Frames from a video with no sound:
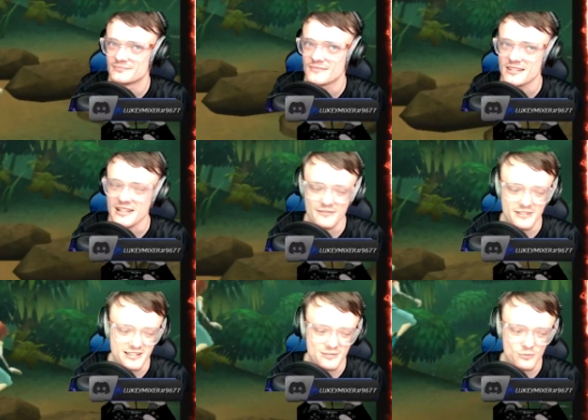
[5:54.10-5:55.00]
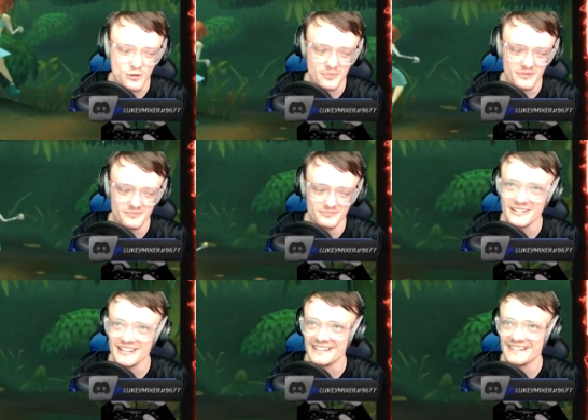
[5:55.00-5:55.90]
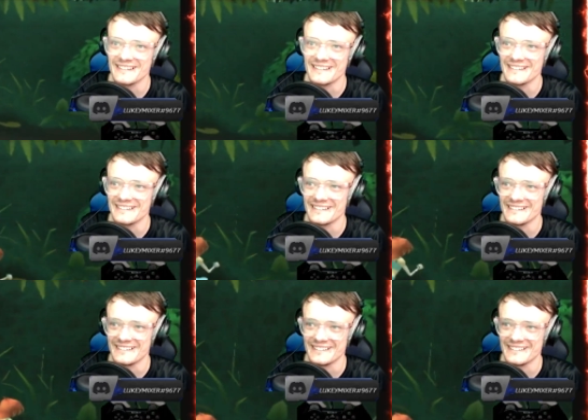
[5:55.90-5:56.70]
definitely a swamp. uh.